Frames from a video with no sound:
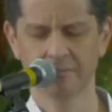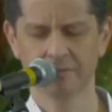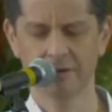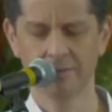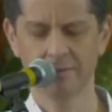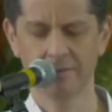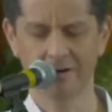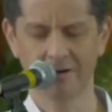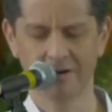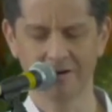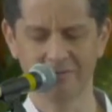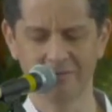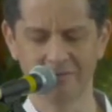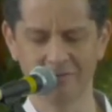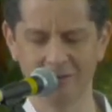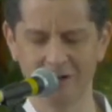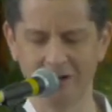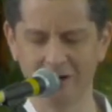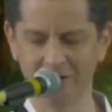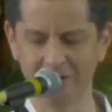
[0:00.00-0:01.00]
I pray for
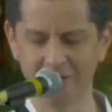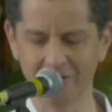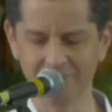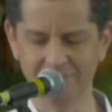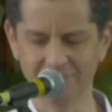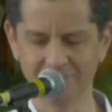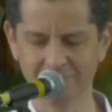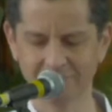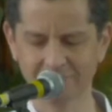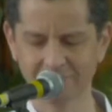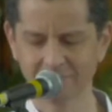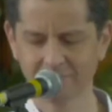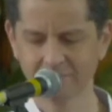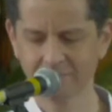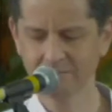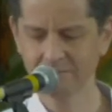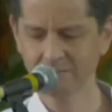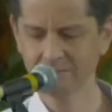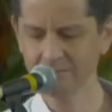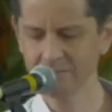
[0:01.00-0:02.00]
Raukkan.
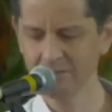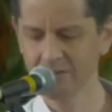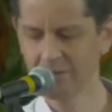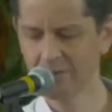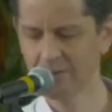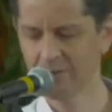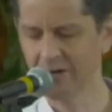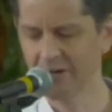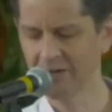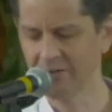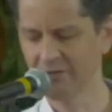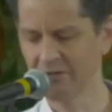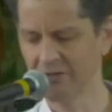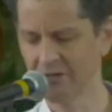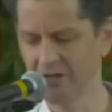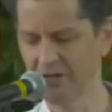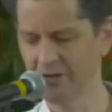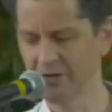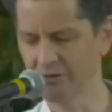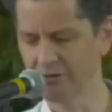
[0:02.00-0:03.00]
I pray for
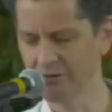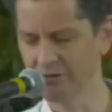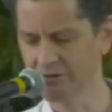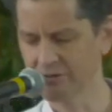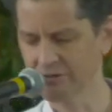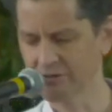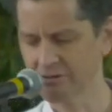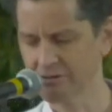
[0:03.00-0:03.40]
their elders.